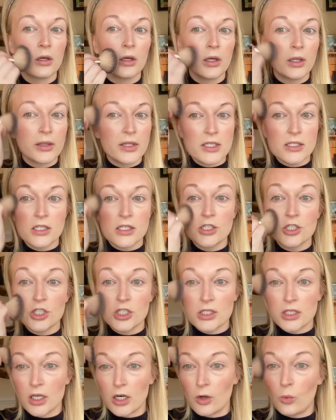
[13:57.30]
This is
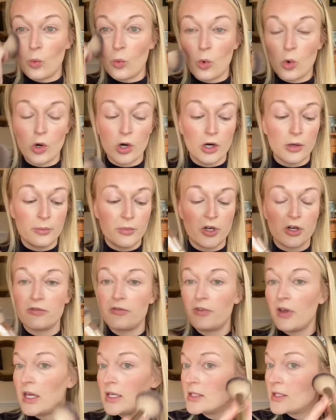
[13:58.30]
just gonna warm your
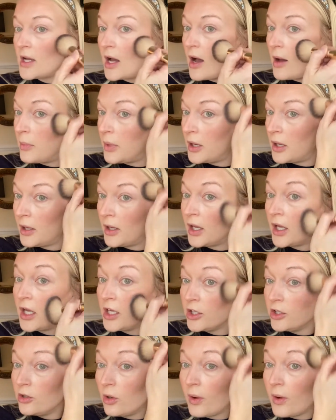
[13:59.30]
face up.
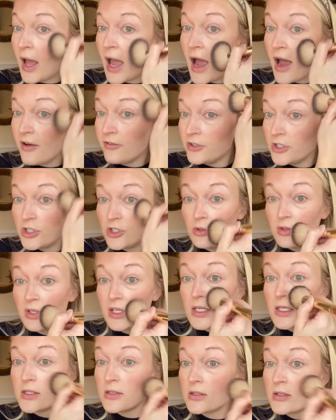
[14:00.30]
You don't have to do
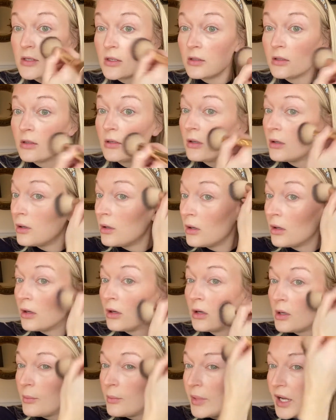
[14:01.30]
this,
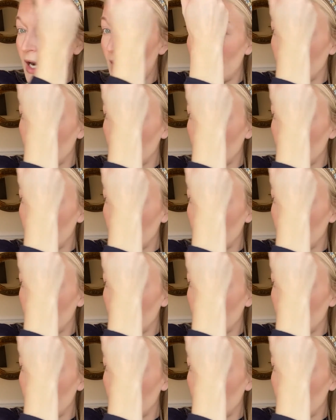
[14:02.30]
but I